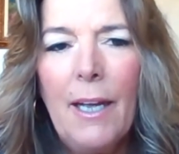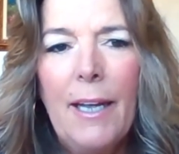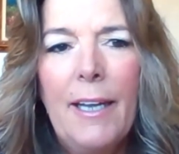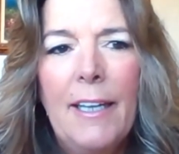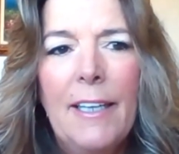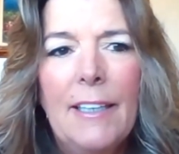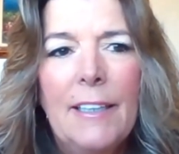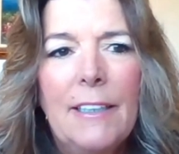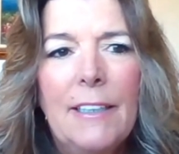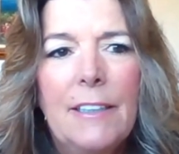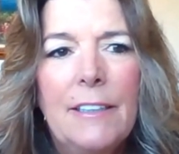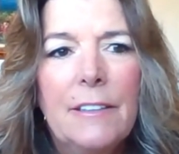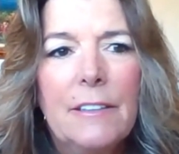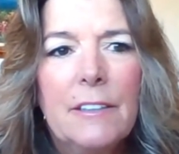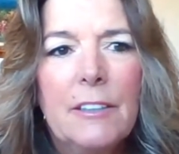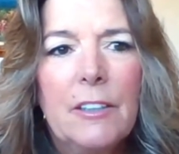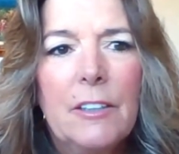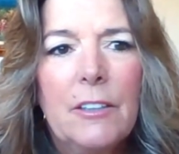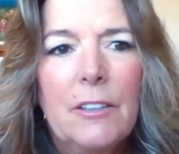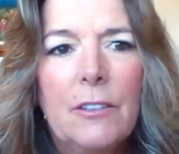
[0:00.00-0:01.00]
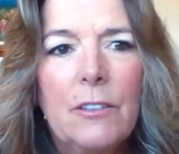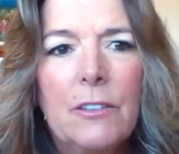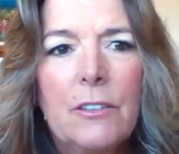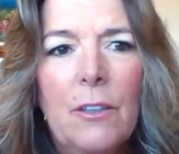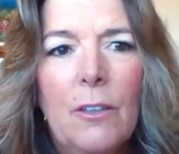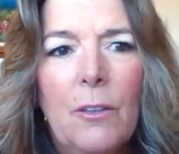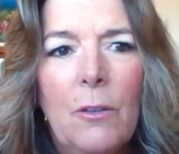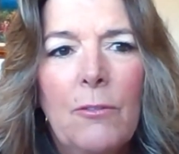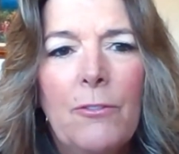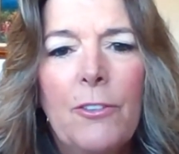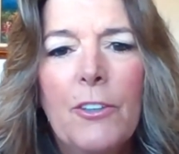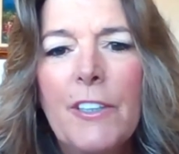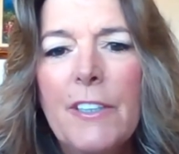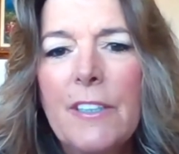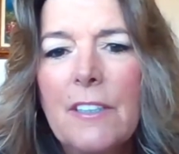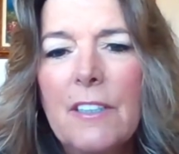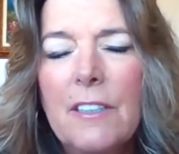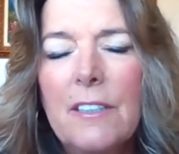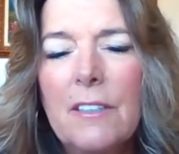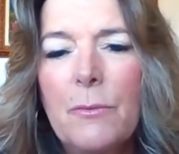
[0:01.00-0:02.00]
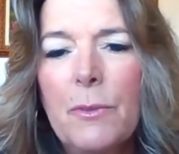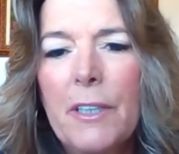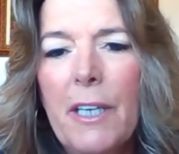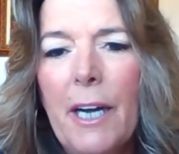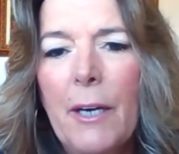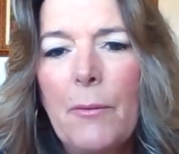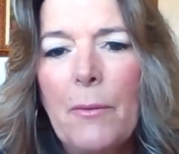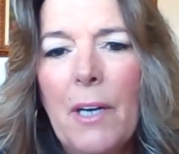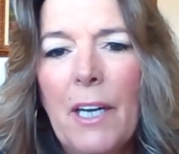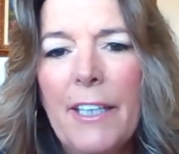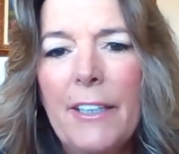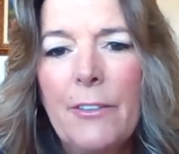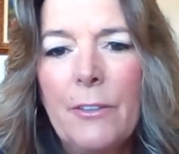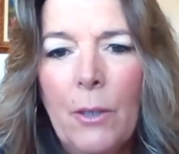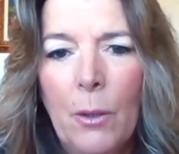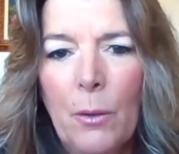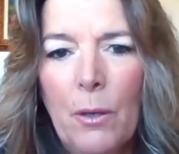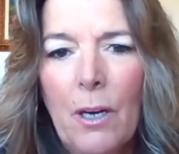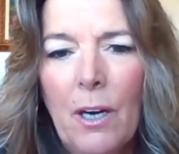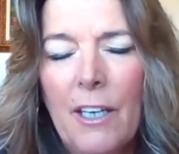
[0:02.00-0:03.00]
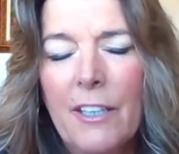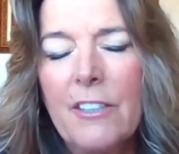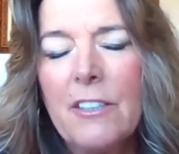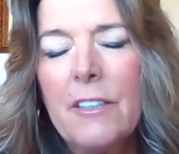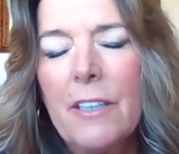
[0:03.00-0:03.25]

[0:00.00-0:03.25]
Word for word: and so for instance, when I write note cards,